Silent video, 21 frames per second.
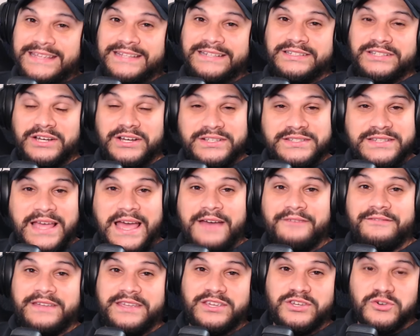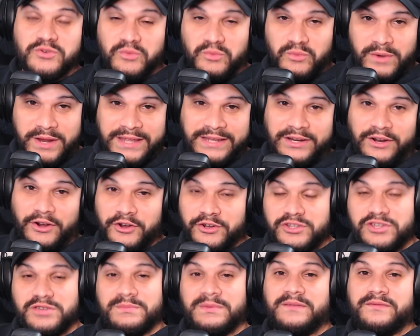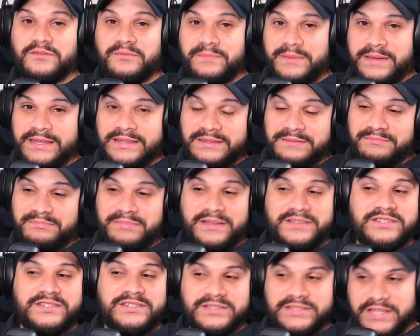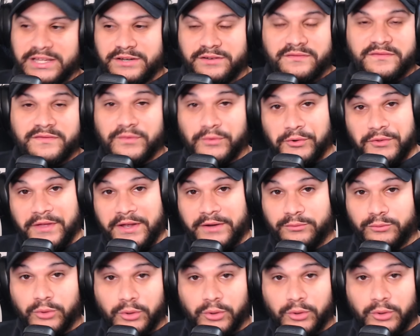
he does have a great argument for being the best contender for that